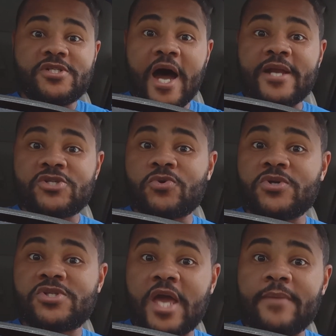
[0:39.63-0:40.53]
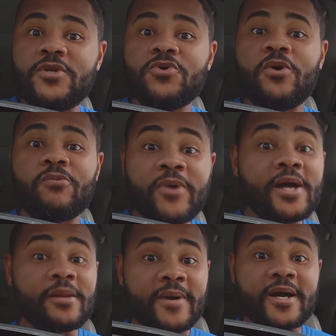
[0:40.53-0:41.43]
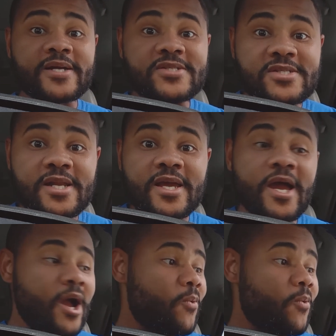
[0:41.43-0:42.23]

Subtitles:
dinosaurs came into a real American city